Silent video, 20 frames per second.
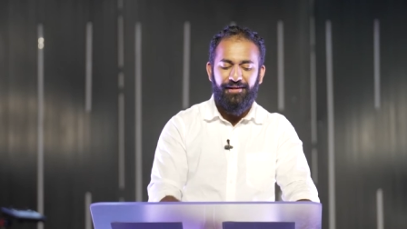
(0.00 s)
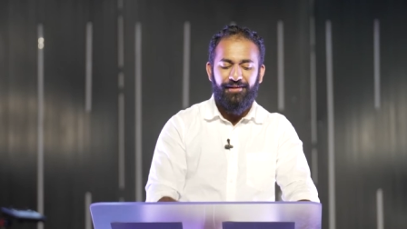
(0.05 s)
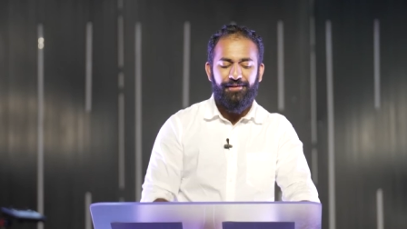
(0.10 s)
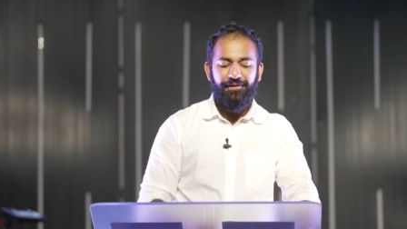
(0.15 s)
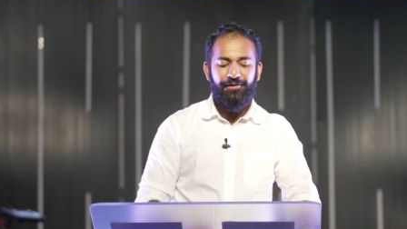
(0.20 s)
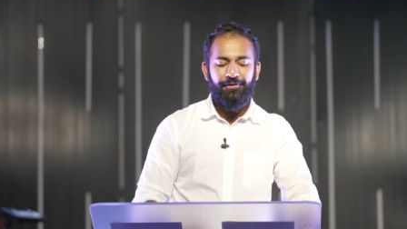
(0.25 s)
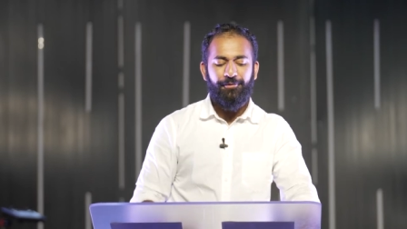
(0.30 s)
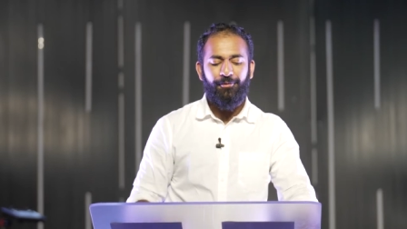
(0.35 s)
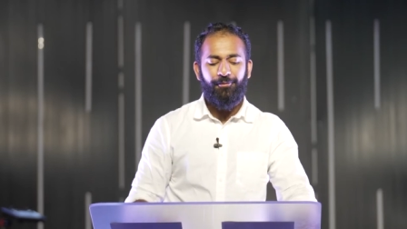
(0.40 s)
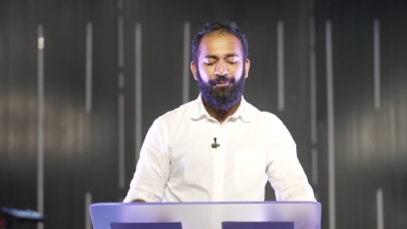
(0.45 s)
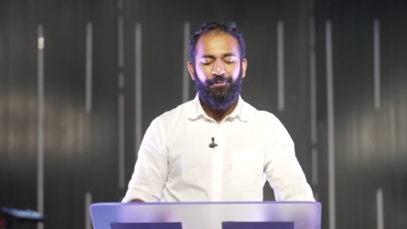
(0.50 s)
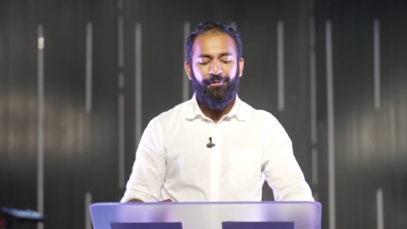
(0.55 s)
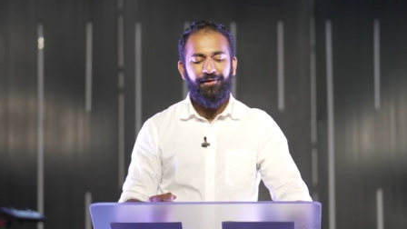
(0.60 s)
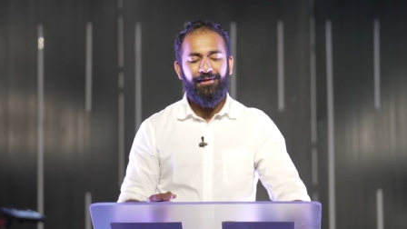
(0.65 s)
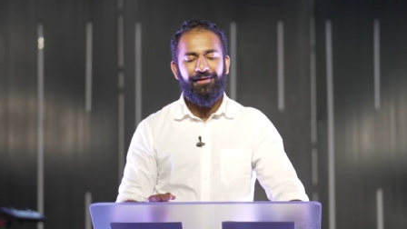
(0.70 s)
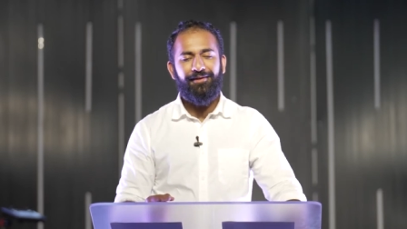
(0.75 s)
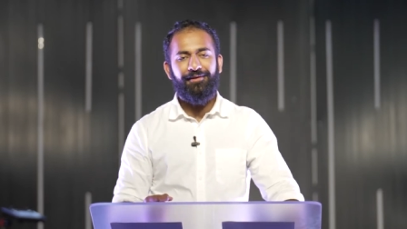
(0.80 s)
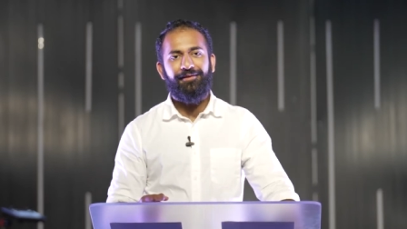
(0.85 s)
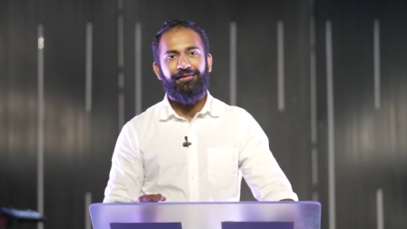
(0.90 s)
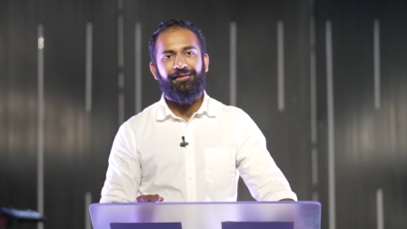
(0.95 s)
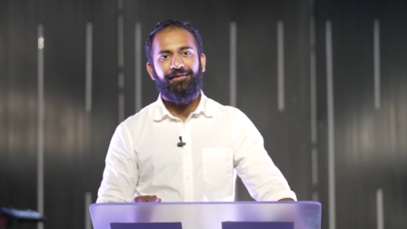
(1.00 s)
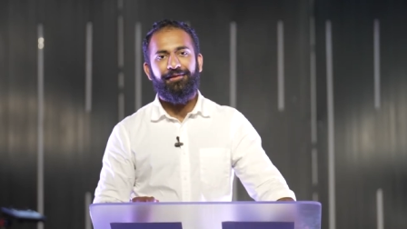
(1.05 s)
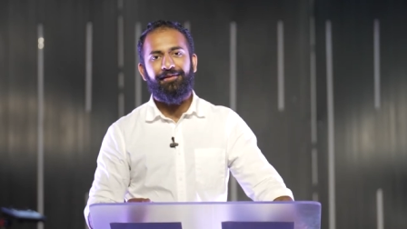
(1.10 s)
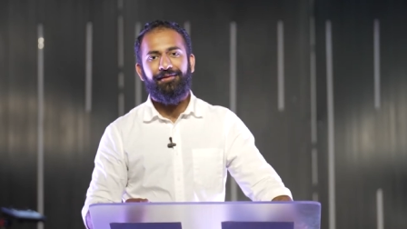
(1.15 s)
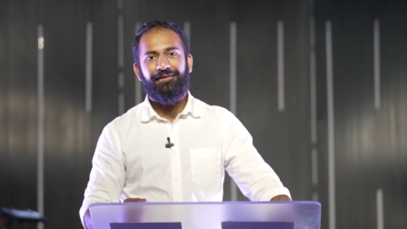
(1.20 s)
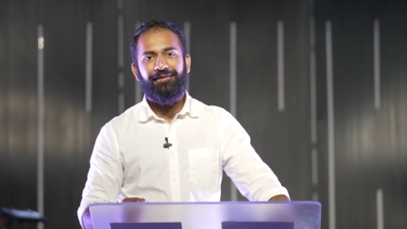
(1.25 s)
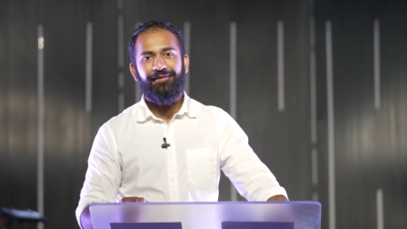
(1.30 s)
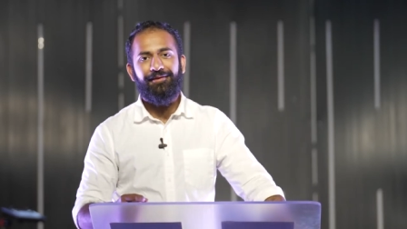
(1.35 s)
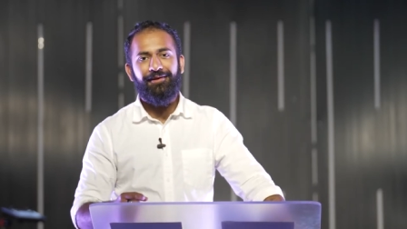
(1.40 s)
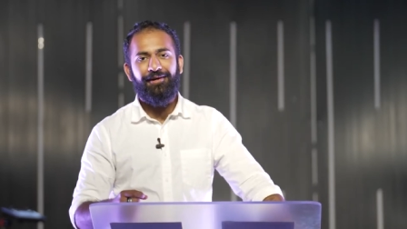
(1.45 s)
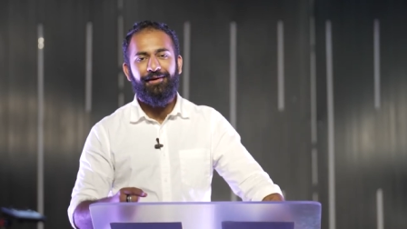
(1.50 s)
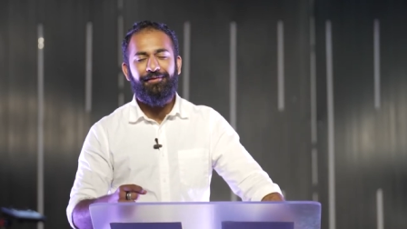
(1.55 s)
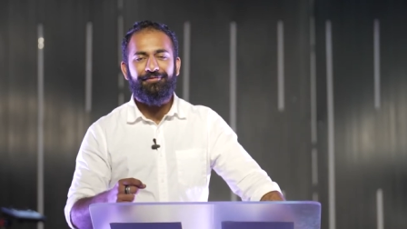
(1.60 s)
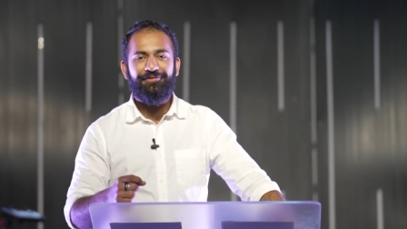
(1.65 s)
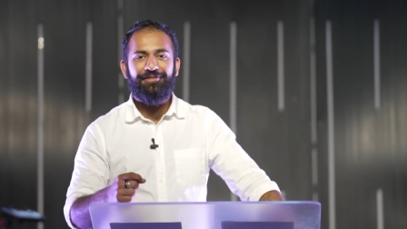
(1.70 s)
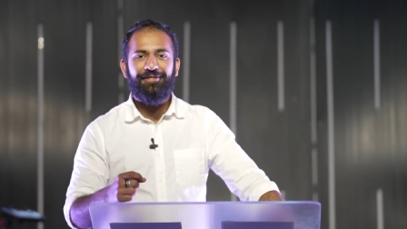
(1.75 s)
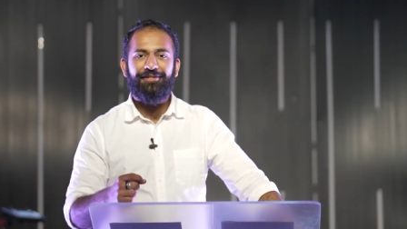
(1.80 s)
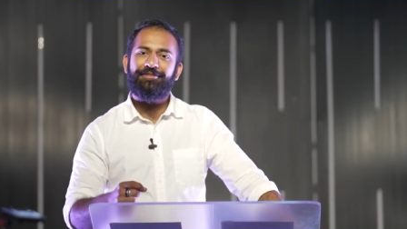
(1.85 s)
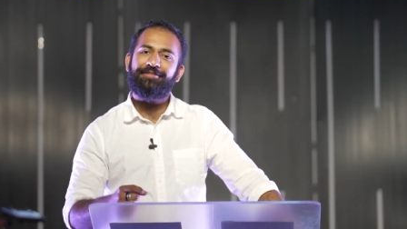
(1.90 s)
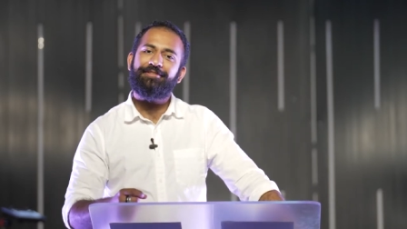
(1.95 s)
The coin of
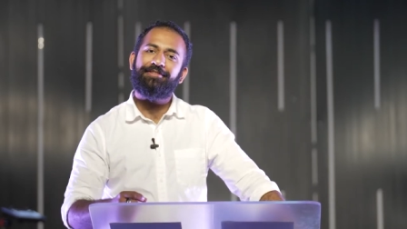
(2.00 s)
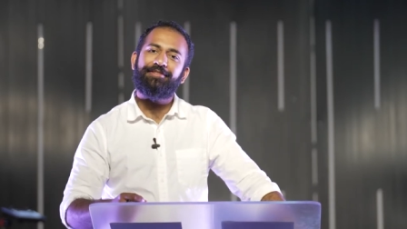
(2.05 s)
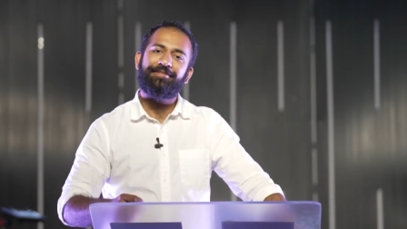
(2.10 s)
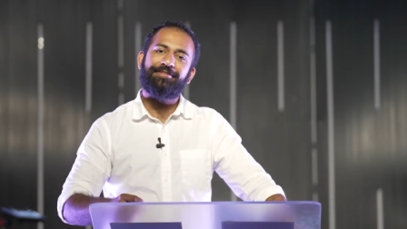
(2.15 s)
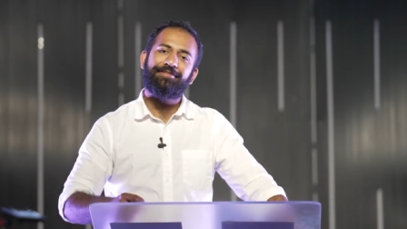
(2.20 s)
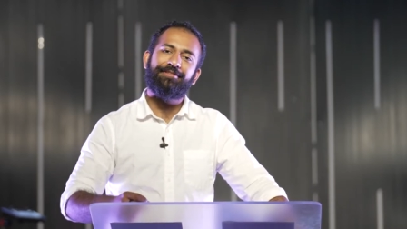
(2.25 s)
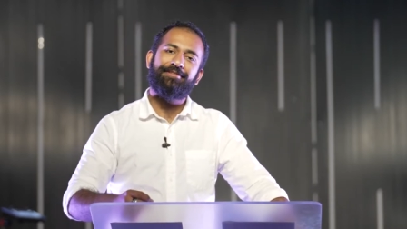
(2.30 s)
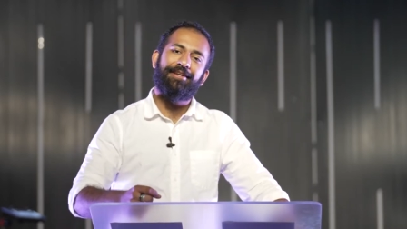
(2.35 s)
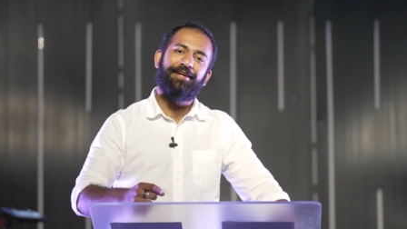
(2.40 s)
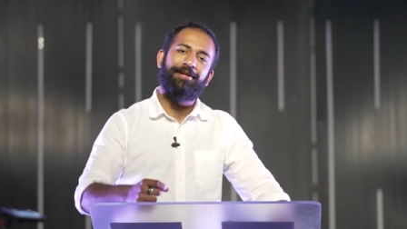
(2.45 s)
justice